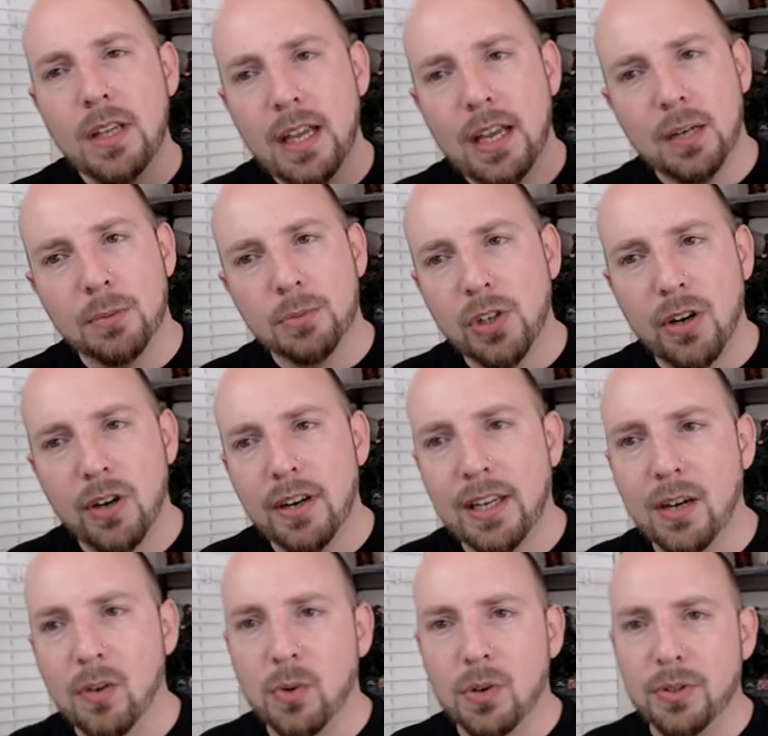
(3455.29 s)
and I'm starting to
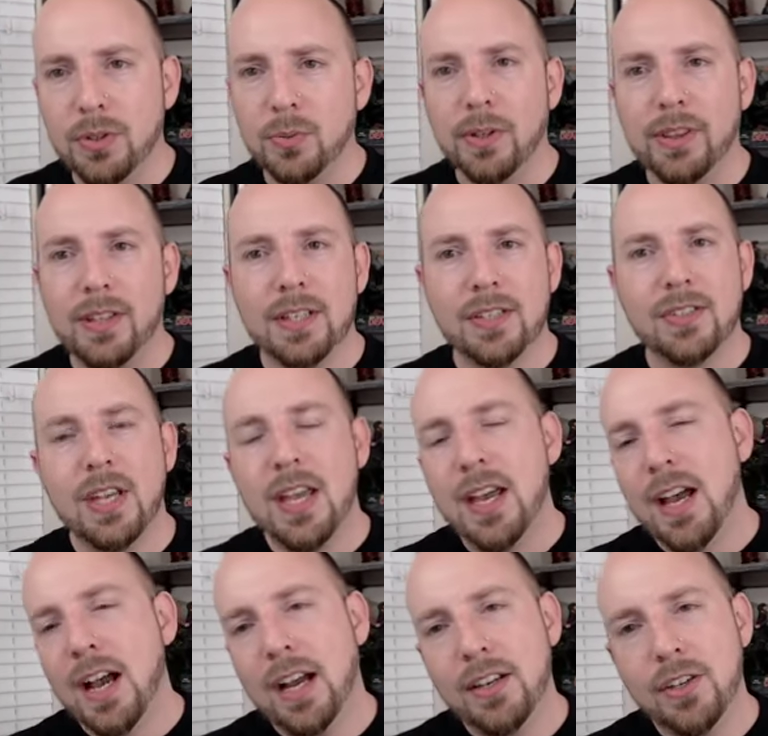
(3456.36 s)
get worried with this.
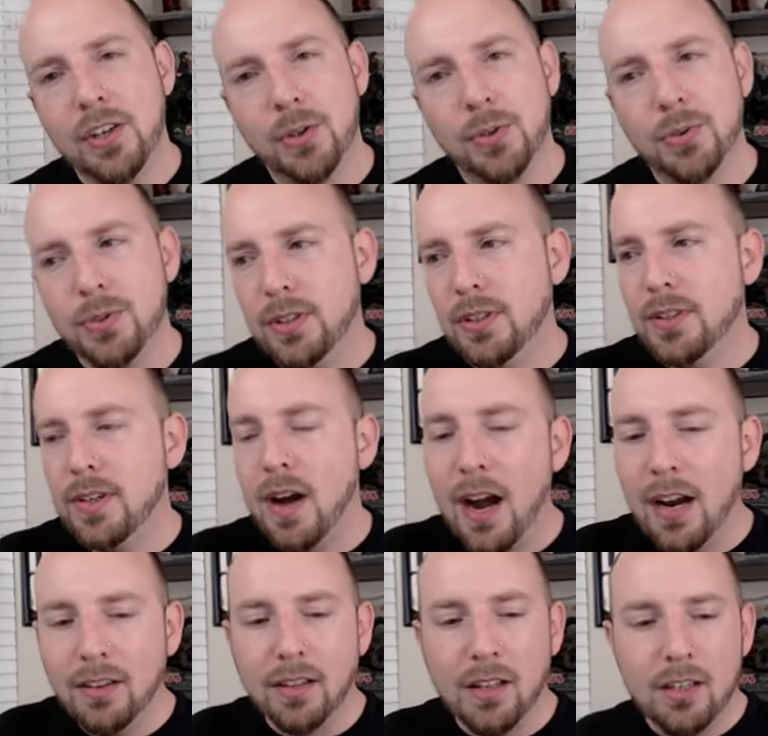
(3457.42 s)
I know
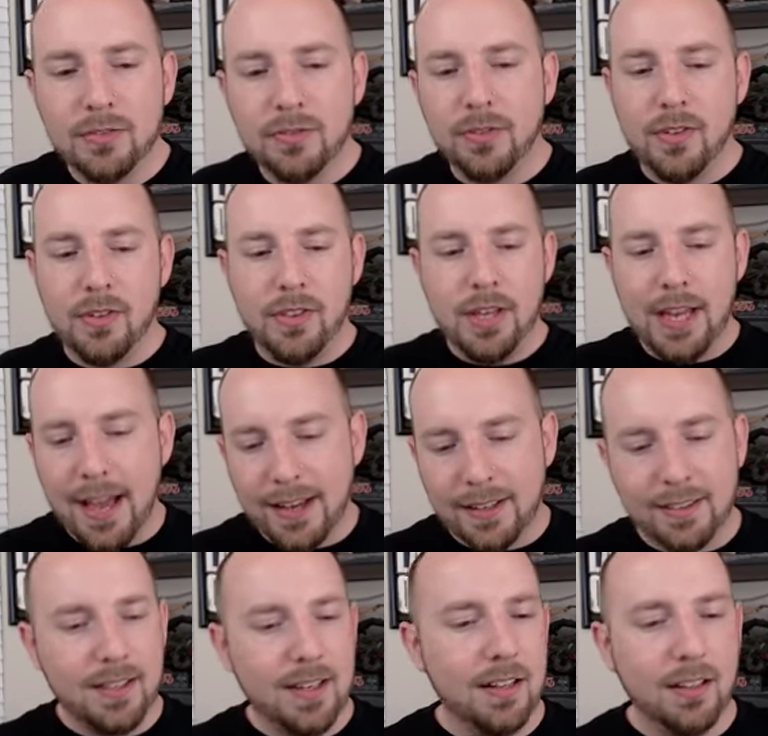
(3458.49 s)
I love the
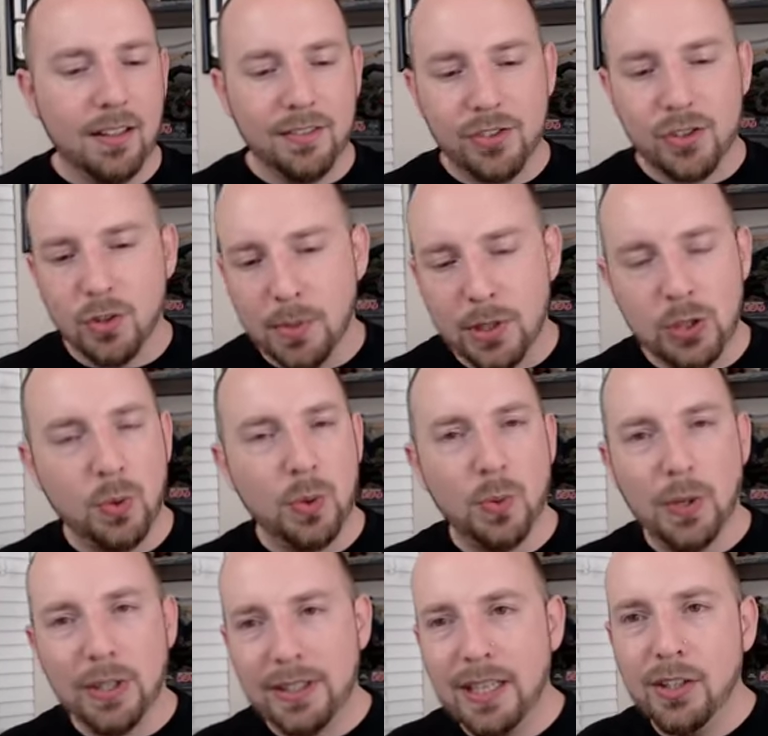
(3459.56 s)
acting, I love so much
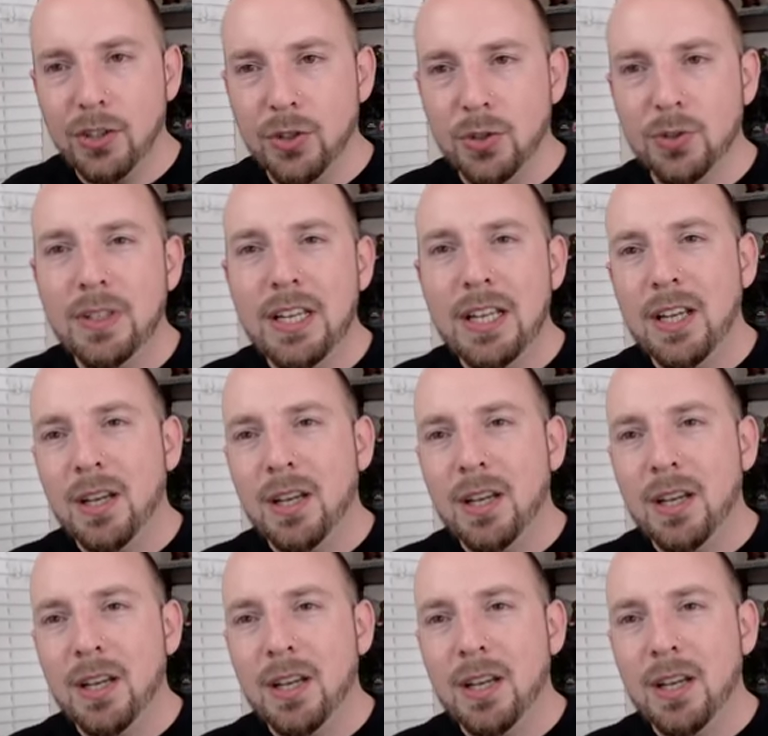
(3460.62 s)
what they do,